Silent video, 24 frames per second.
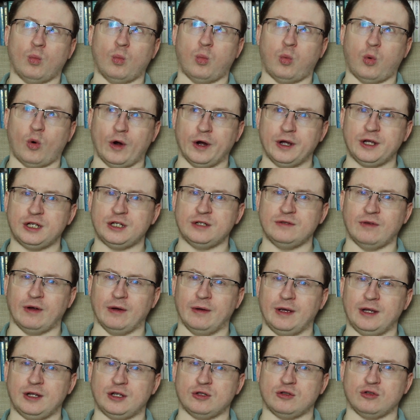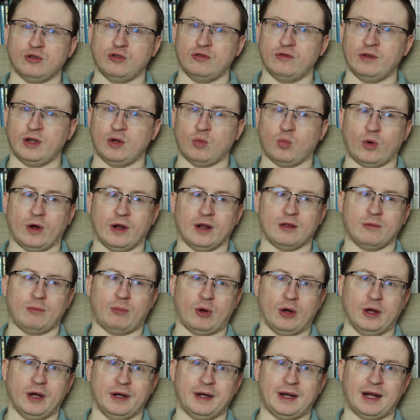why she wrote each story, what
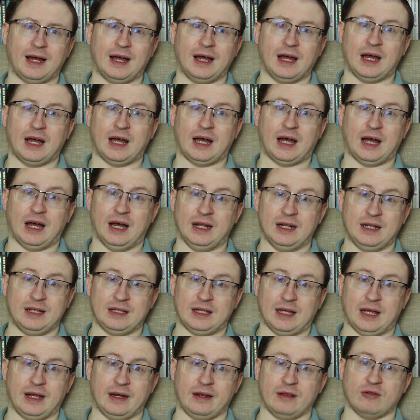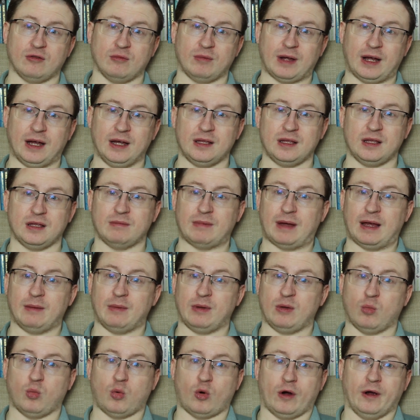inspired her, and indeed in some cases
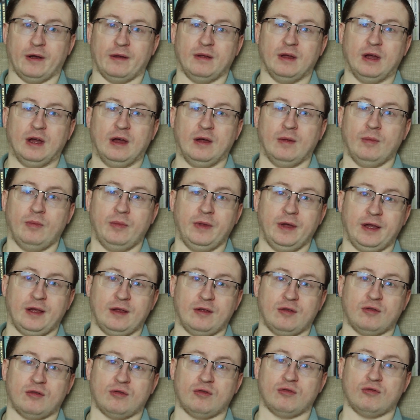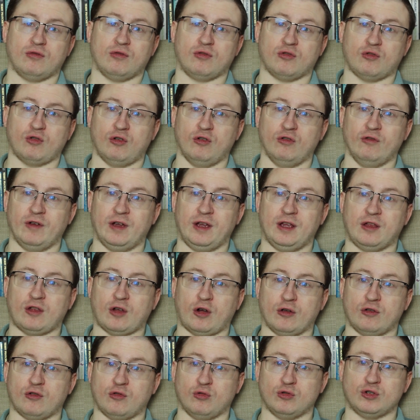maybe why the story
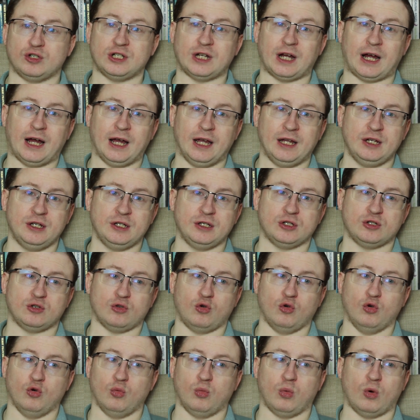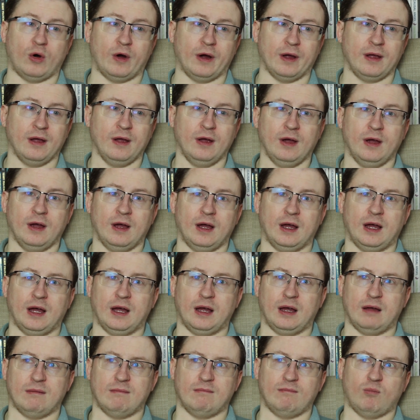title changed, or why
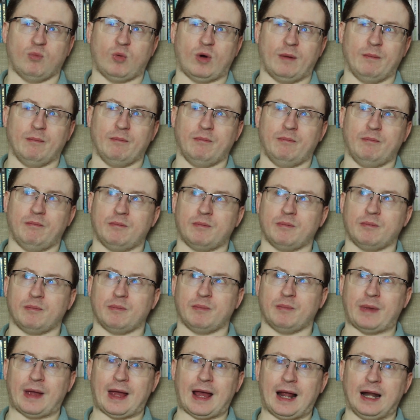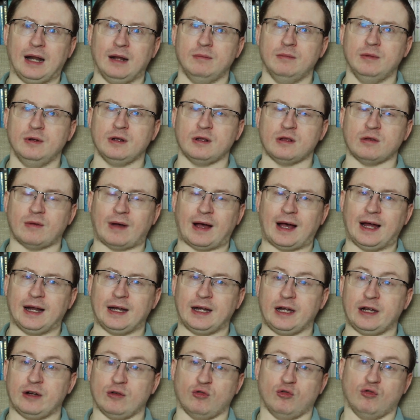what elements were
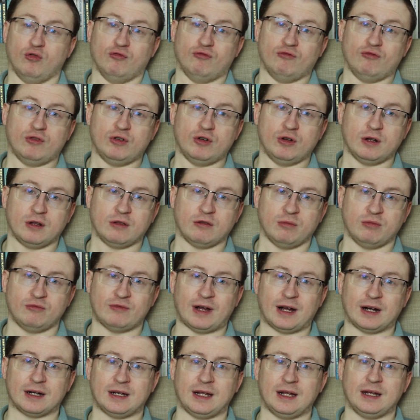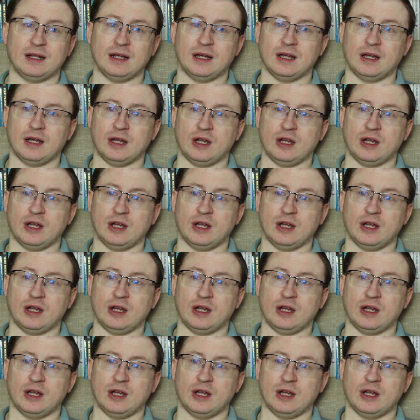added or subtracted